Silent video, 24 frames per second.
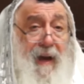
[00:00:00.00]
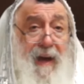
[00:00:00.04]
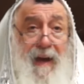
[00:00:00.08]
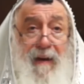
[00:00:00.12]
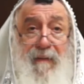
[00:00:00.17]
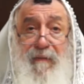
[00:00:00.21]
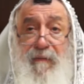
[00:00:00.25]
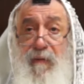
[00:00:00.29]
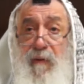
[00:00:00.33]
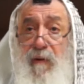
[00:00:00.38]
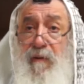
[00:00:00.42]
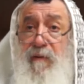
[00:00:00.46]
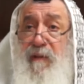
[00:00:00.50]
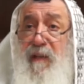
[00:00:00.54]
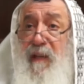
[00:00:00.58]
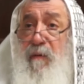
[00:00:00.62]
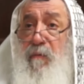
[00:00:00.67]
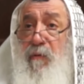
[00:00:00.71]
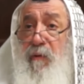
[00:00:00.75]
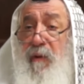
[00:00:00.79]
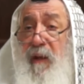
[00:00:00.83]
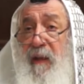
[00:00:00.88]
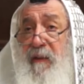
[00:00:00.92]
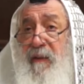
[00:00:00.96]
A false
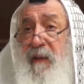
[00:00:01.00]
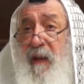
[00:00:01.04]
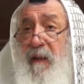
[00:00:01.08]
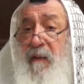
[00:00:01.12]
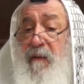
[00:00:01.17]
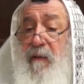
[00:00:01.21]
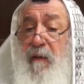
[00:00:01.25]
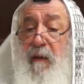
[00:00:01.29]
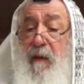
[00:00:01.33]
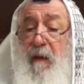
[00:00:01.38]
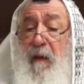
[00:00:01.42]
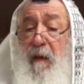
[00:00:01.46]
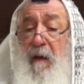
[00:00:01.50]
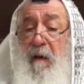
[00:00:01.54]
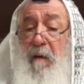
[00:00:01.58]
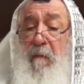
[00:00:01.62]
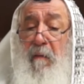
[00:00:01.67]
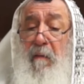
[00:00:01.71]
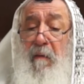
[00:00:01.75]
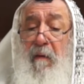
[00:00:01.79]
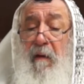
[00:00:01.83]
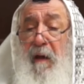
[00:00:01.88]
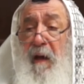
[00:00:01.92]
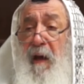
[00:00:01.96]
emunah that
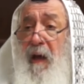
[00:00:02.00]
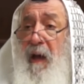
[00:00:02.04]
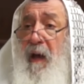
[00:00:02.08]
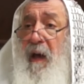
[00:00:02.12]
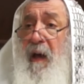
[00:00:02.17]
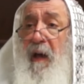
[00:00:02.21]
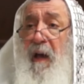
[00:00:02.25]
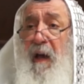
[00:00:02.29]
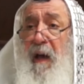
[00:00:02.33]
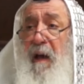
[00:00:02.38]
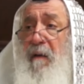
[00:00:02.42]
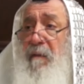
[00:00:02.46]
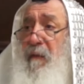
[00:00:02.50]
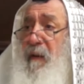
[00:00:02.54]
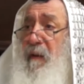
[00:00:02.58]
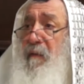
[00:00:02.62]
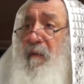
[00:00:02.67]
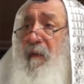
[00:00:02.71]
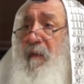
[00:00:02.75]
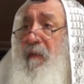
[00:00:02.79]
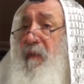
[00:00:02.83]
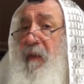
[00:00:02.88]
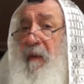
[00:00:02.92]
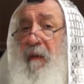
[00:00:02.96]
I have
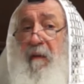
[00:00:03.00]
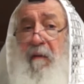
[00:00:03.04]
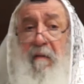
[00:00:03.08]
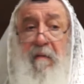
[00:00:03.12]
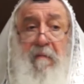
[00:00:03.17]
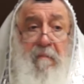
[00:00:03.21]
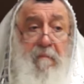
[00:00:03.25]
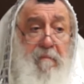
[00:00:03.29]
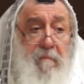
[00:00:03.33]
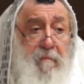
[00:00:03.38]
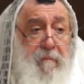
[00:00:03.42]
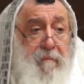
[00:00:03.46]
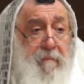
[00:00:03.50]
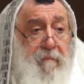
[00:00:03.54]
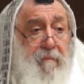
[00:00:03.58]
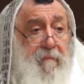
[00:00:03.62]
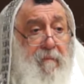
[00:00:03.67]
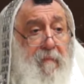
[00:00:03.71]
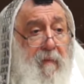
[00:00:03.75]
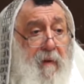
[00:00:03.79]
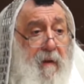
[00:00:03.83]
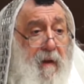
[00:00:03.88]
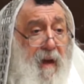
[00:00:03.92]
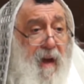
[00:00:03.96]
everything,
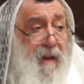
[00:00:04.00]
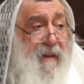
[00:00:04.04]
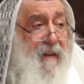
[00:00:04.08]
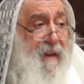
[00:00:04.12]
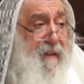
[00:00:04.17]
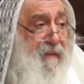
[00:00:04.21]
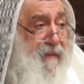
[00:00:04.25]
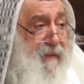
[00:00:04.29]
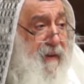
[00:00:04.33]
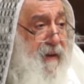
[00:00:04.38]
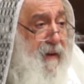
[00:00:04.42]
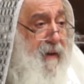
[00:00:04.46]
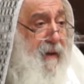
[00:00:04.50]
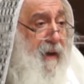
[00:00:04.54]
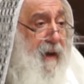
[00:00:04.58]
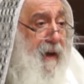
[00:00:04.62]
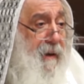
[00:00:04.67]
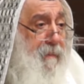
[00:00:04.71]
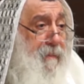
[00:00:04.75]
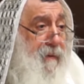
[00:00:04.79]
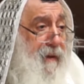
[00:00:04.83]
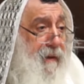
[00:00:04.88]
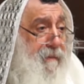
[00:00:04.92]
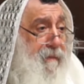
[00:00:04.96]
and I think
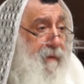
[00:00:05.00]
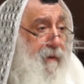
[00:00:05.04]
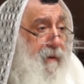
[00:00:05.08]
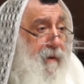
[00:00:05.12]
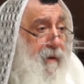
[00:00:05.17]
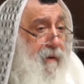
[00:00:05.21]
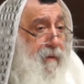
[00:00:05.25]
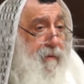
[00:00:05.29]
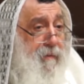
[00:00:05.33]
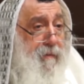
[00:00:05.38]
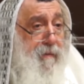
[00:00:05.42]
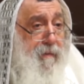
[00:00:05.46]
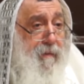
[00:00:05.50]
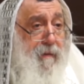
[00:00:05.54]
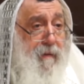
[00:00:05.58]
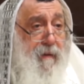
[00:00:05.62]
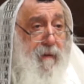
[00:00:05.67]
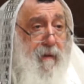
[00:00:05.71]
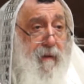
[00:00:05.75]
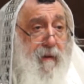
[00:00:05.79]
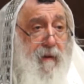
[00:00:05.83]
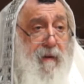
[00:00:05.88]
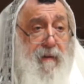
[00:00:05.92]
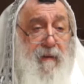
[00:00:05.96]
I believe in God.
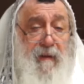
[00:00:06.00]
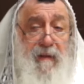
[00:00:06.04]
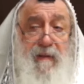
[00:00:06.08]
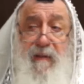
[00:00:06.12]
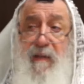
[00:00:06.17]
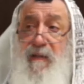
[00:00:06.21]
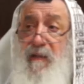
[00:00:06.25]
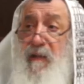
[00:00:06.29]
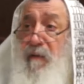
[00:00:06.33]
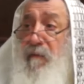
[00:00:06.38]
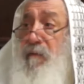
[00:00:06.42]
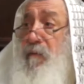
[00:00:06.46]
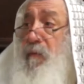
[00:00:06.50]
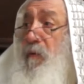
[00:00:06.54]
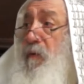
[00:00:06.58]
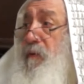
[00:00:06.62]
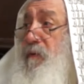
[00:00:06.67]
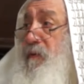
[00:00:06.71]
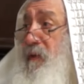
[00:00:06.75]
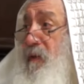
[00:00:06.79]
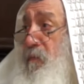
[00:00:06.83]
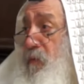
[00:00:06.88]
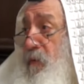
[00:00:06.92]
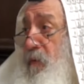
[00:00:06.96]
This is a
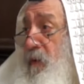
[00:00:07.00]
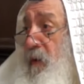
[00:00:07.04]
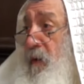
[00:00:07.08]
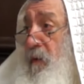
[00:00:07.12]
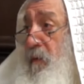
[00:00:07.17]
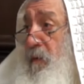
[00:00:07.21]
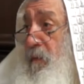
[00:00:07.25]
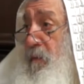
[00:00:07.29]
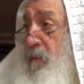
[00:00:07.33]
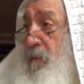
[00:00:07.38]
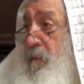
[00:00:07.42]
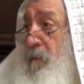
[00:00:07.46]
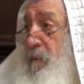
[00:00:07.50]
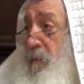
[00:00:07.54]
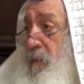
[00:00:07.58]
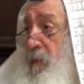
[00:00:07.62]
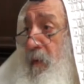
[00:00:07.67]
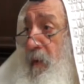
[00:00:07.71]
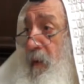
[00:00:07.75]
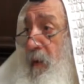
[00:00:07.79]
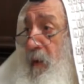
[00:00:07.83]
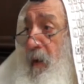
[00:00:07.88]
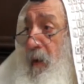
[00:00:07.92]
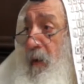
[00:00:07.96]
false emunah.
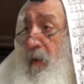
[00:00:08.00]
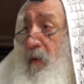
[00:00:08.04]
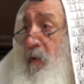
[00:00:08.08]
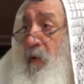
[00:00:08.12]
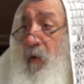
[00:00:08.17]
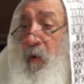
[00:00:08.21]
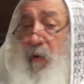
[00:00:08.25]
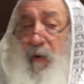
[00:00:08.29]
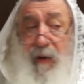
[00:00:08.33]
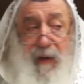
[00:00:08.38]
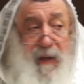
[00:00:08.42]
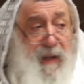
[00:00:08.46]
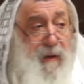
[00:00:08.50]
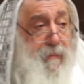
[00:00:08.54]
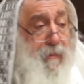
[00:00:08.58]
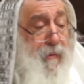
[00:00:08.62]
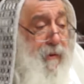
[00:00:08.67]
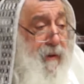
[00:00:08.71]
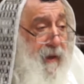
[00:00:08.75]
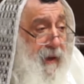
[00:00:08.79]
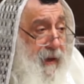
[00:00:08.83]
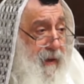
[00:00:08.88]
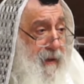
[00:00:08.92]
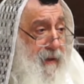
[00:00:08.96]
The real
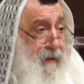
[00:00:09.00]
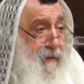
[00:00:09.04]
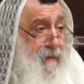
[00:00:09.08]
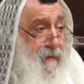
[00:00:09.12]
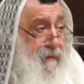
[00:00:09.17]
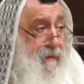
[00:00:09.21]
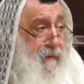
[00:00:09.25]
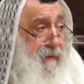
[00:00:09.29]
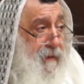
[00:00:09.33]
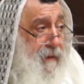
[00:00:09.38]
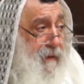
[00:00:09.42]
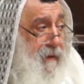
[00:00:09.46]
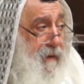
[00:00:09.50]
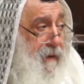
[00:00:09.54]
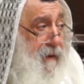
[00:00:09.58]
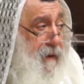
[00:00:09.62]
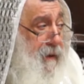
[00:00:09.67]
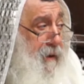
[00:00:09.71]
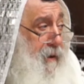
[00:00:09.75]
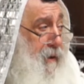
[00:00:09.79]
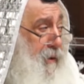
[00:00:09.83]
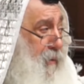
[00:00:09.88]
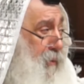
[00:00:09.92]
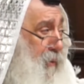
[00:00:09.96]
emunah is
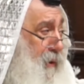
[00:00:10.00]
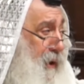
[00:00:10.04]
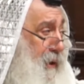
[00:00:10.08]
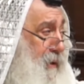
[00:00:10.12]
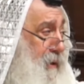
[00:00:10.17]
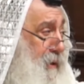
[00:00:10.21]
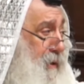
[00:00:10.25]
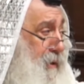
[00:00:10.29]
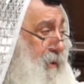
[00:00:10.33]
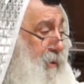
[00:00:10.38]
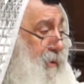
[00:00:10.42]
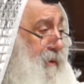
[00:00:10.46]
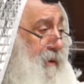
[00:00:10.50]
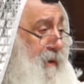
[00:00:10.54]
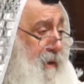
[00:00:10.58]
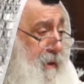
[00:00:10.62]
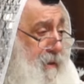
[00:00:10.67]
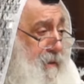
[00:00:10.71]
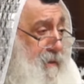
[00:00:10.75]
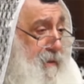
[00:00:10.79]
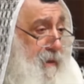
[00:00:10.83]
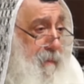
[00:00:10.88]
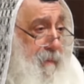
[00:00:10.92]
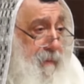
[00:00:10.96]
when you
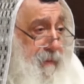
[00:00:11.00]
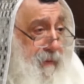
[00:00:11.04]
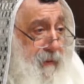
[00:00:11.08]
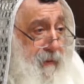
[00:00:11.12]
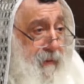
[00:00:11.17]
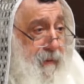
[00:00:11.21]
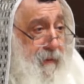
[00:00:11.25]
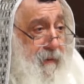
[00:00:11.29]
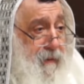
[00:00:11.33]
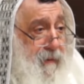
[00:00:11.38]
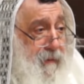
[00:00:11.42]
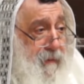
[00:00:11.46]
need something and